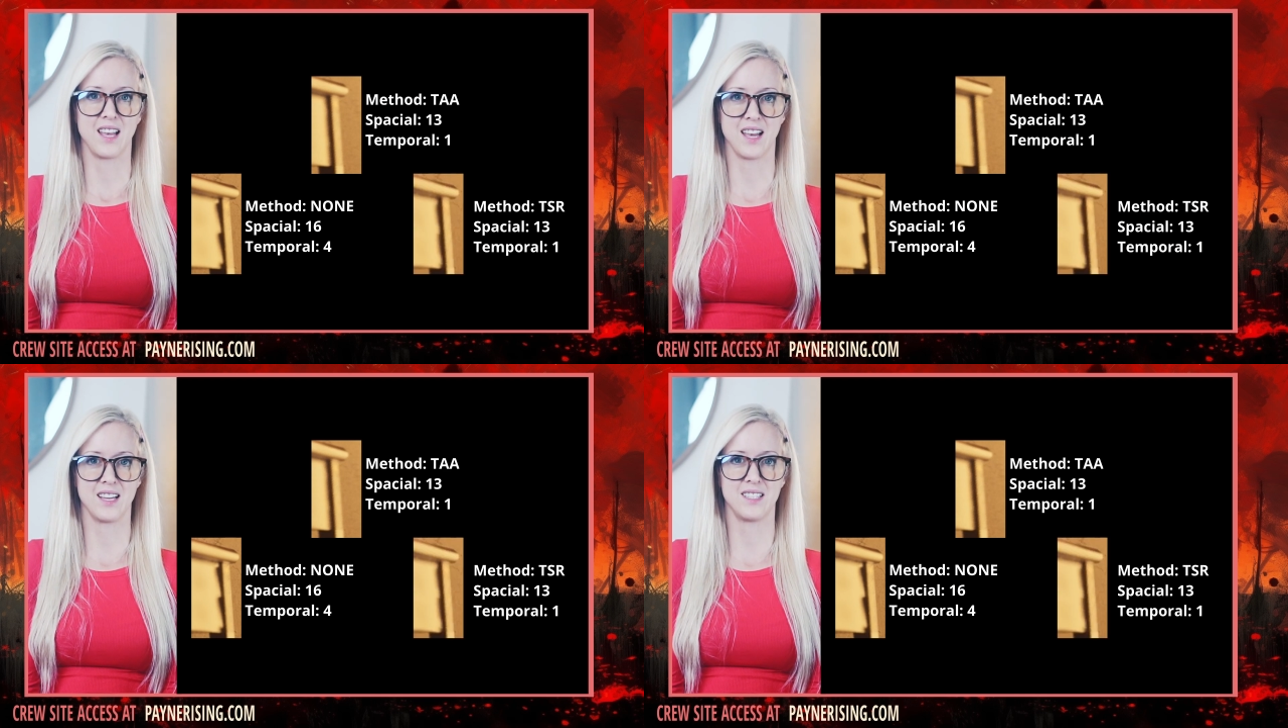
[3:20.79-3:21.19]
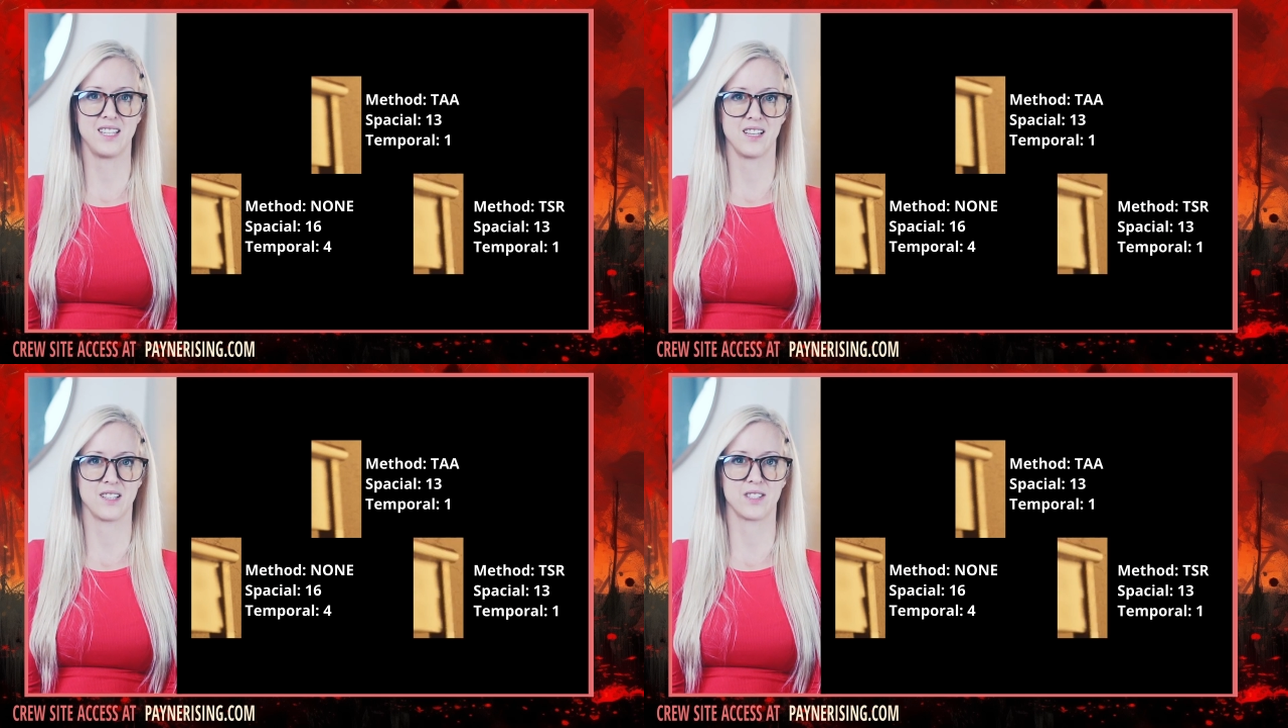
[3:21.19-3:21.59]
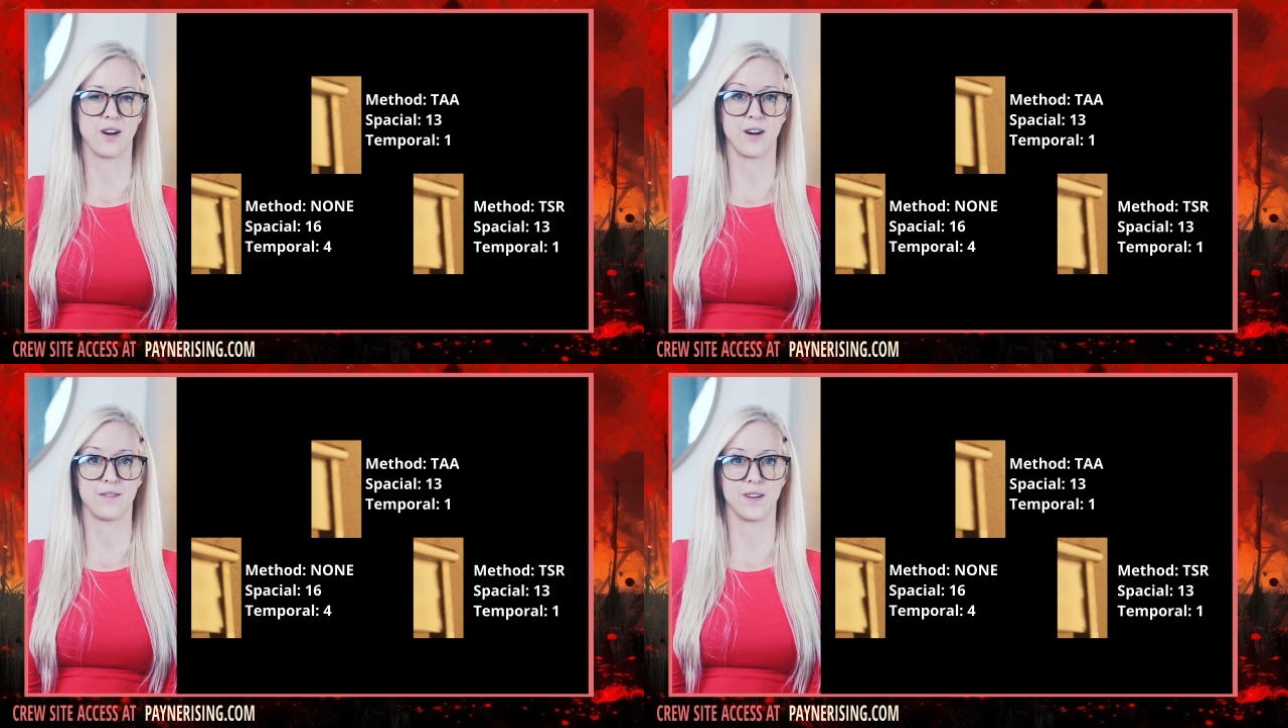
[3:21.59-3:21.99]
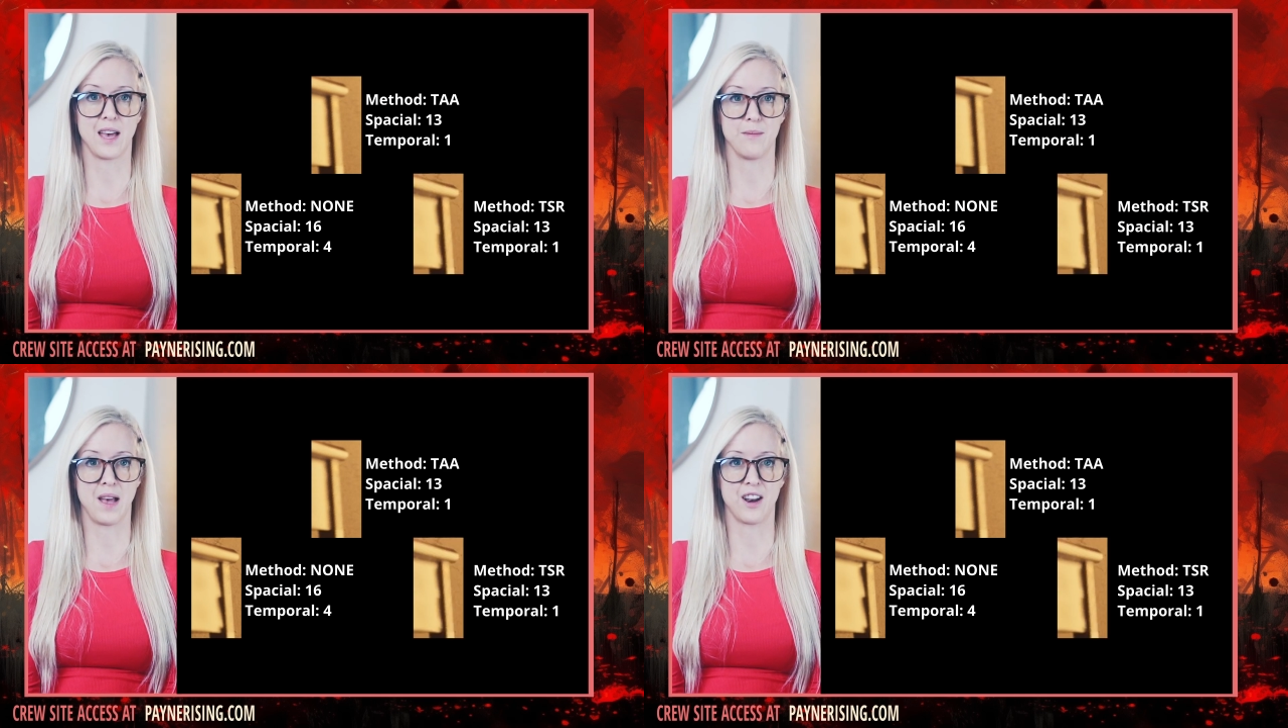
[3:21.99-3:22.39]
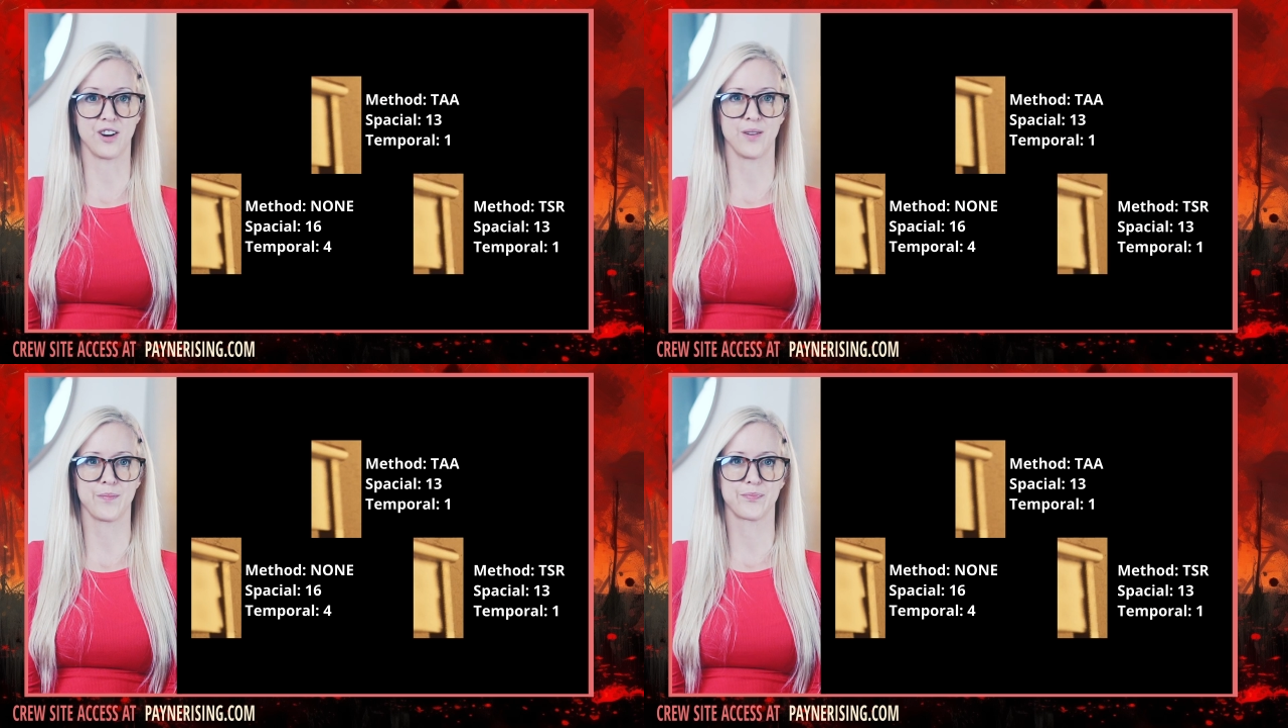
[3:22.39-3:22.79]
and TSR for that
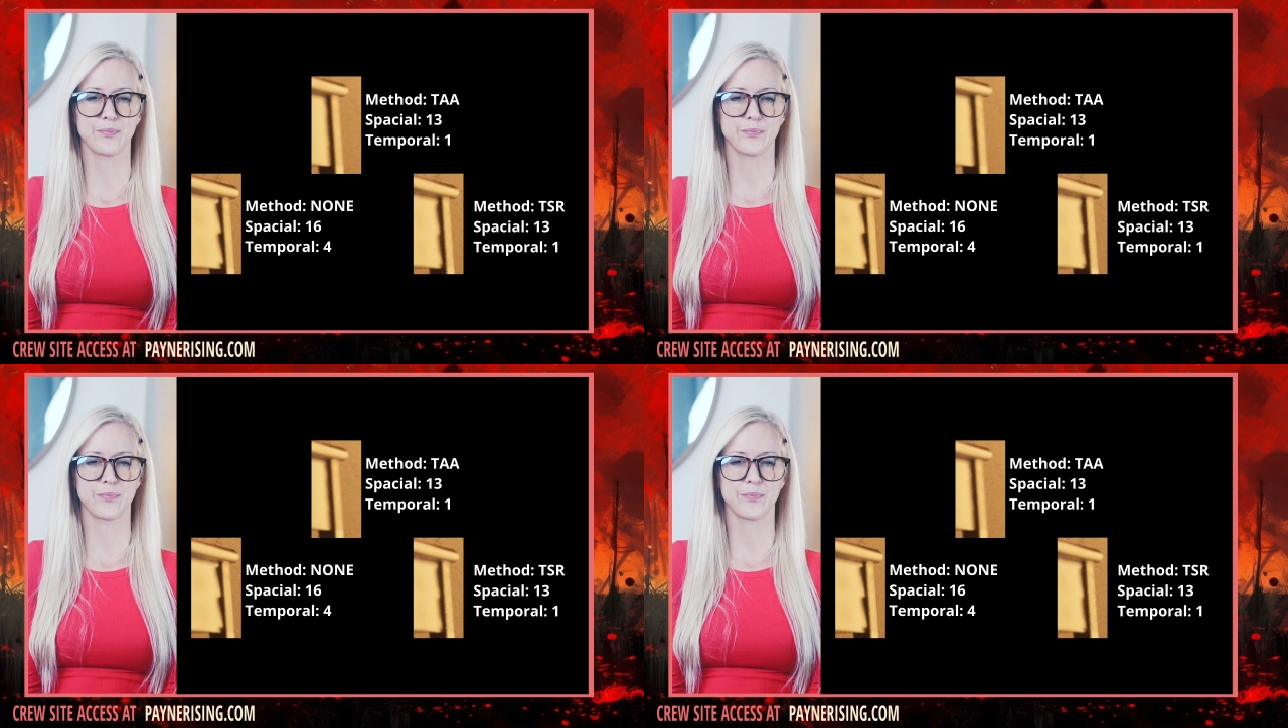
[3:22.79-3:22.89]
matter,